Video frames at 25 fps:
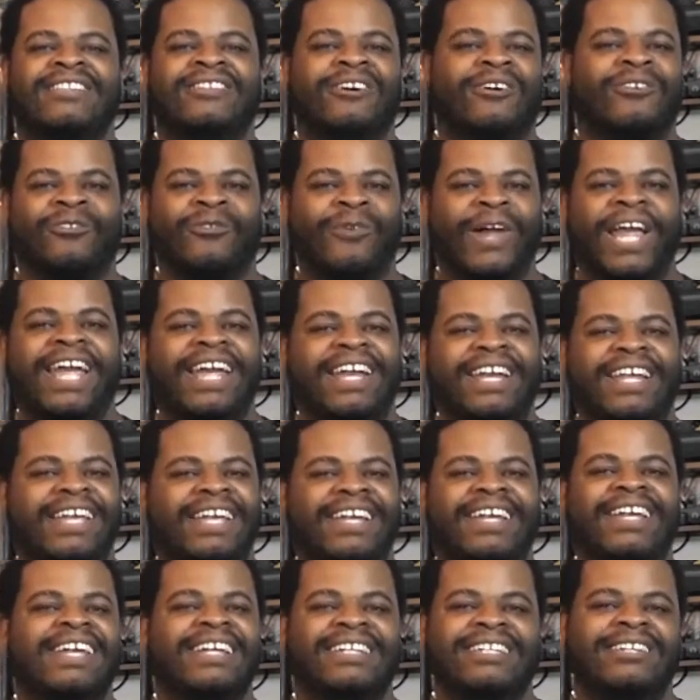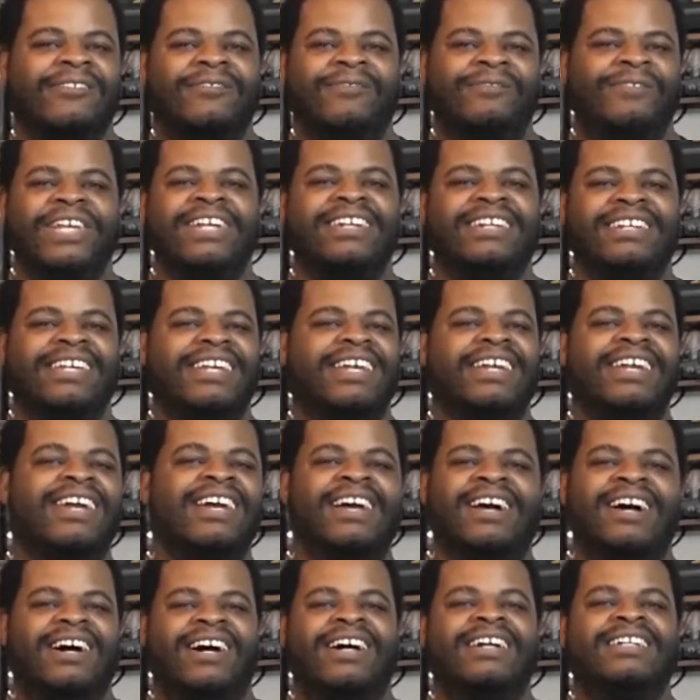the reigning, defending,
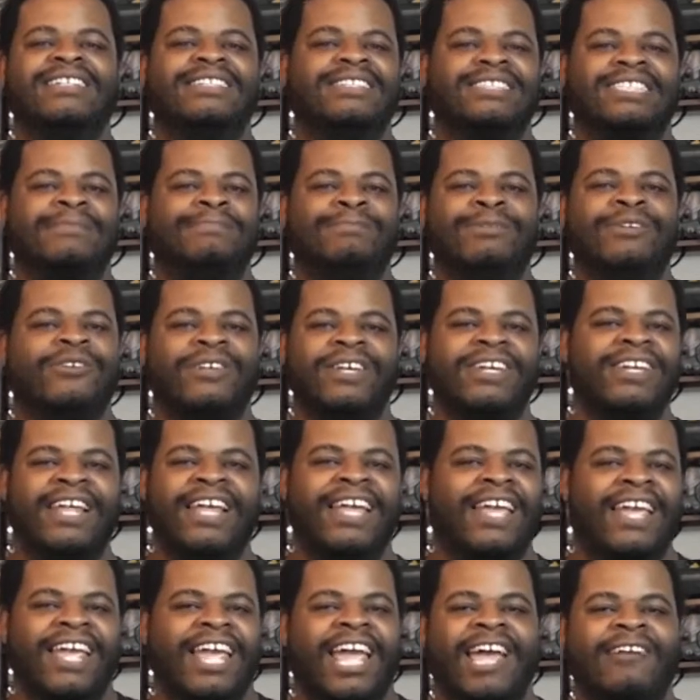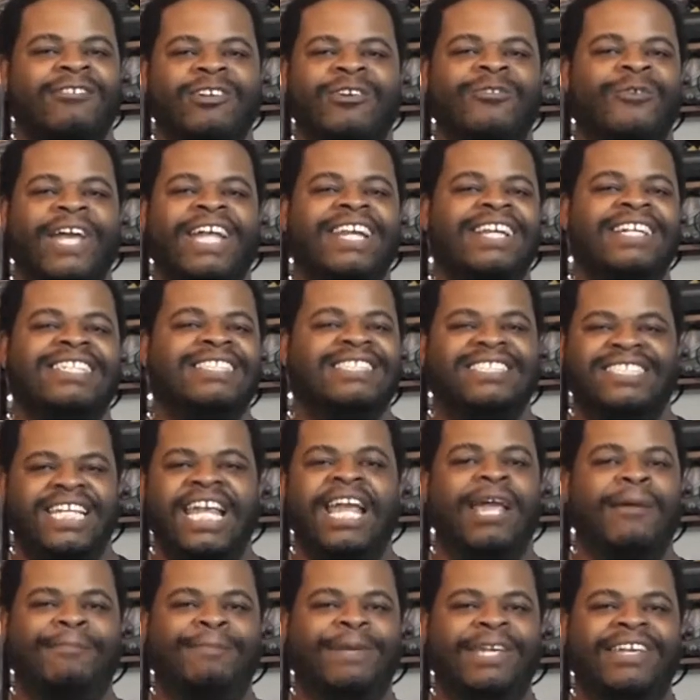undisputed heavyweight
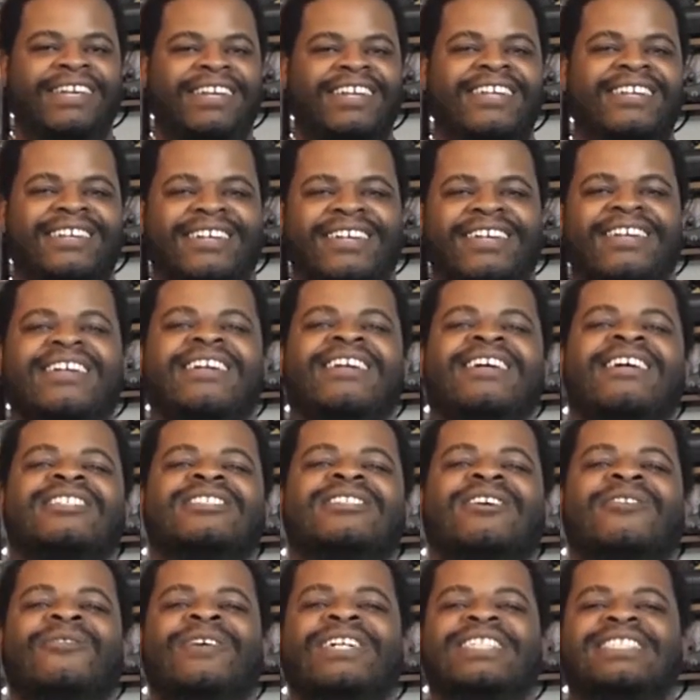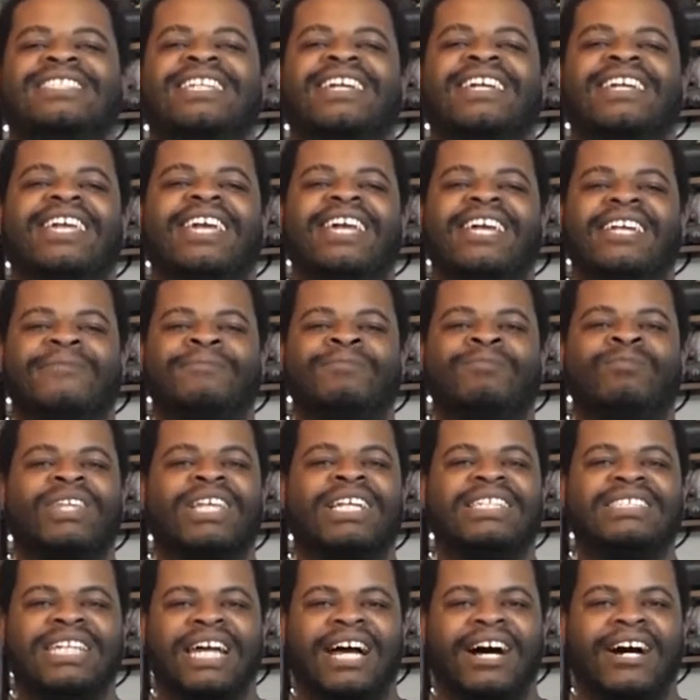champion. So once again,
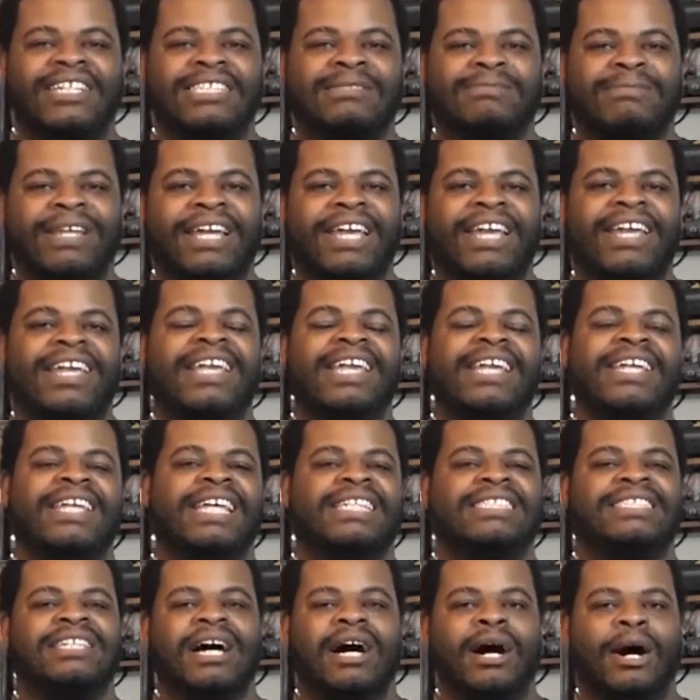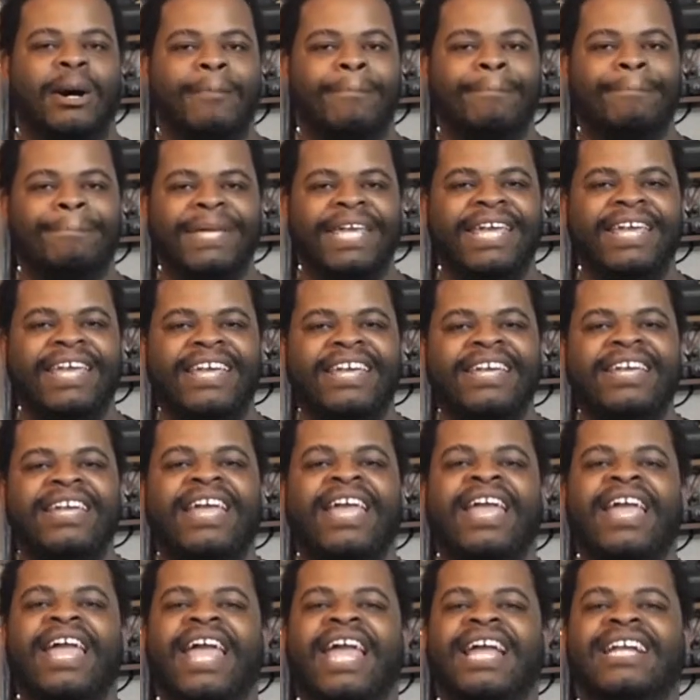Child's Play gets a B,
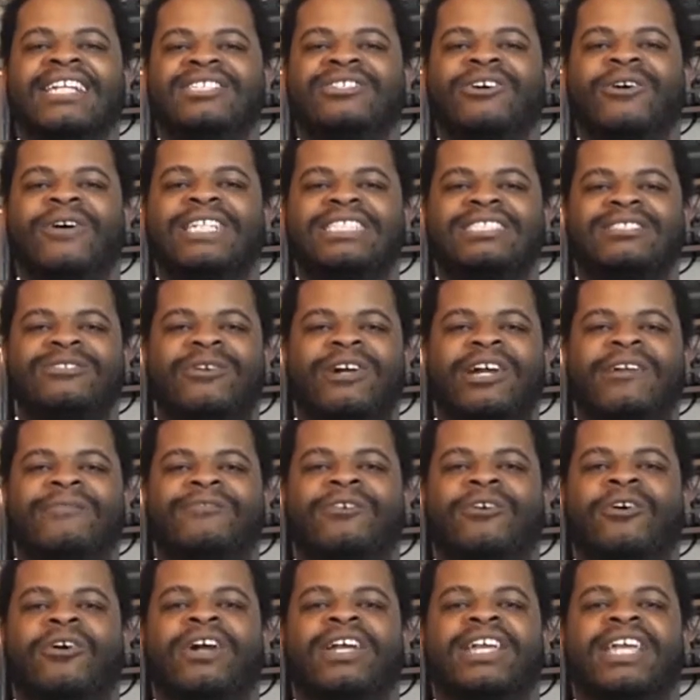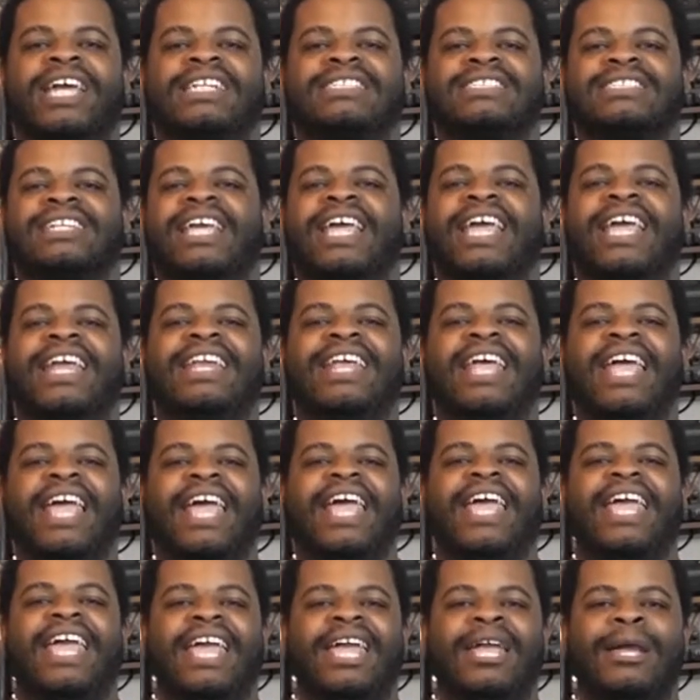and Toy Story 4 gets an
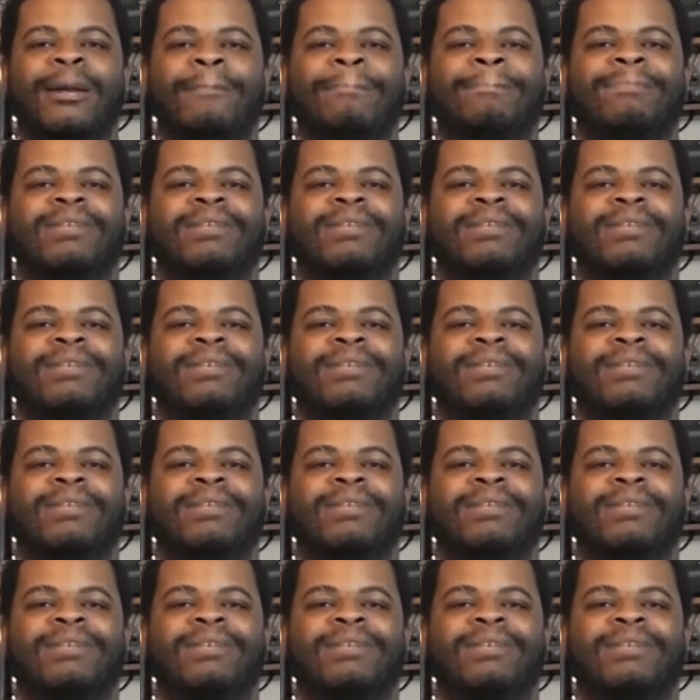A+.